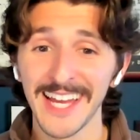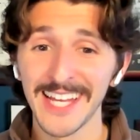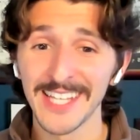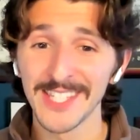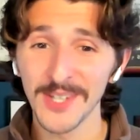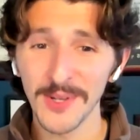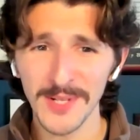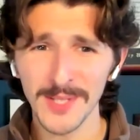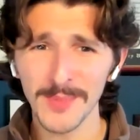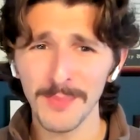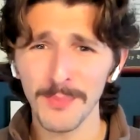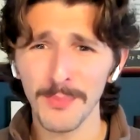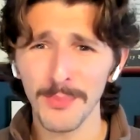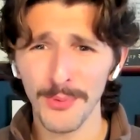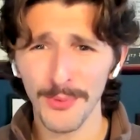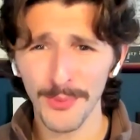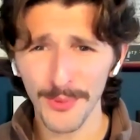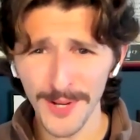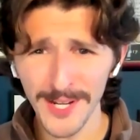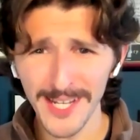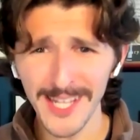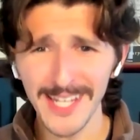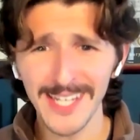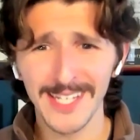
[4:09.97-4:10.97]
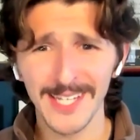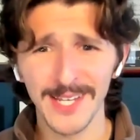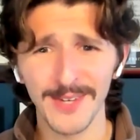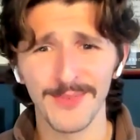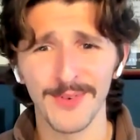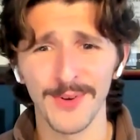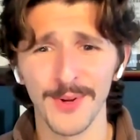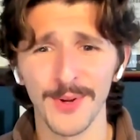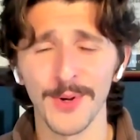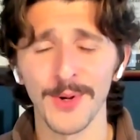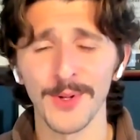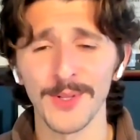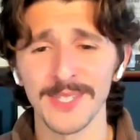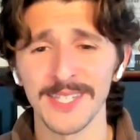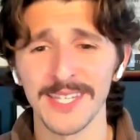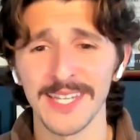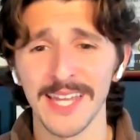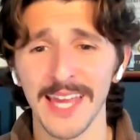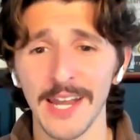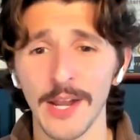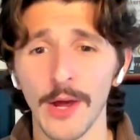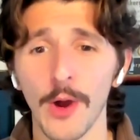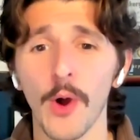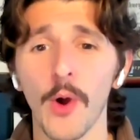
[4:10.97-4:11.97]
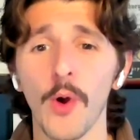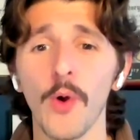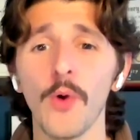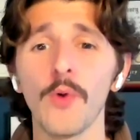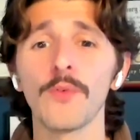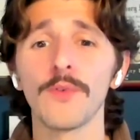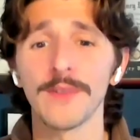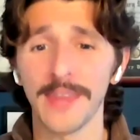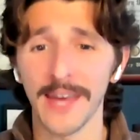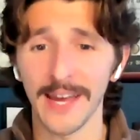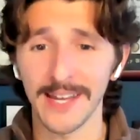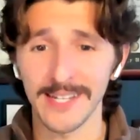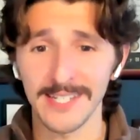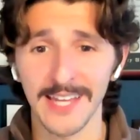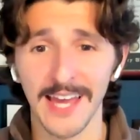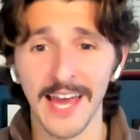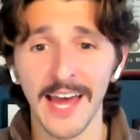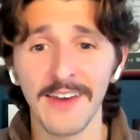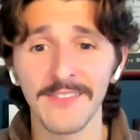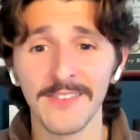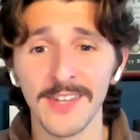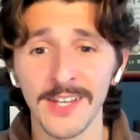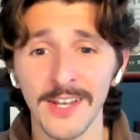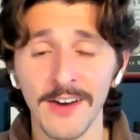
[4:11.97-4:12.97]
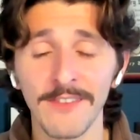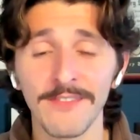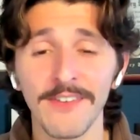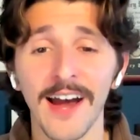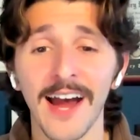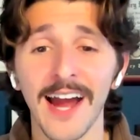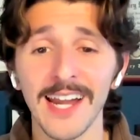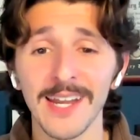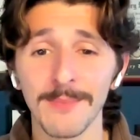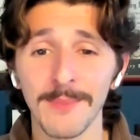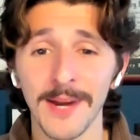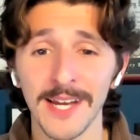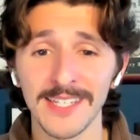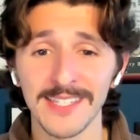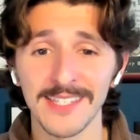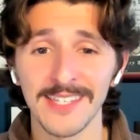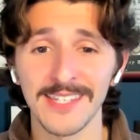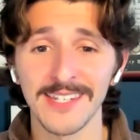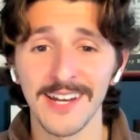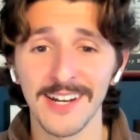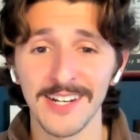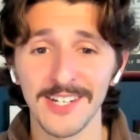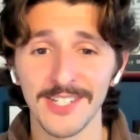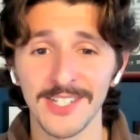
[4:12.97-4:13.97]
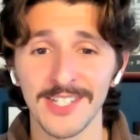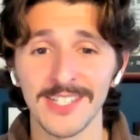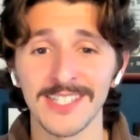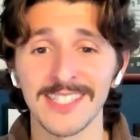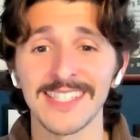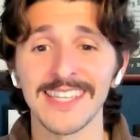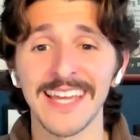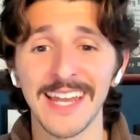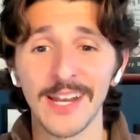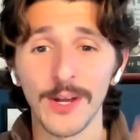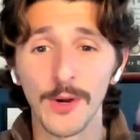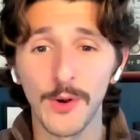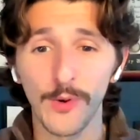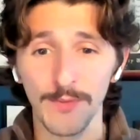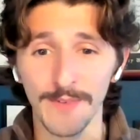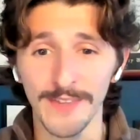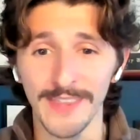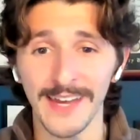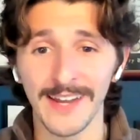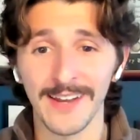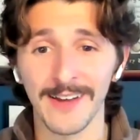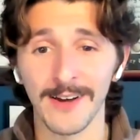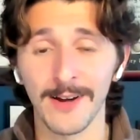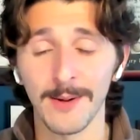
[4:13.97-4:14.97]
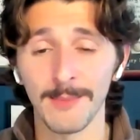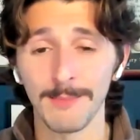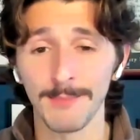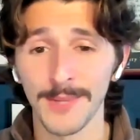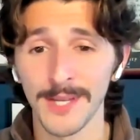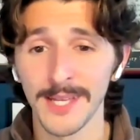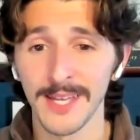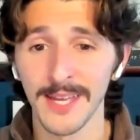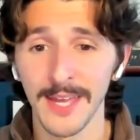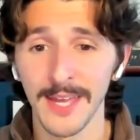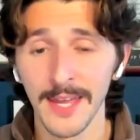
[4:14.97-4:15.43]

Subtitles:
So it's pretty difficult to get over that, to have enough itemized deductions to get over that hump.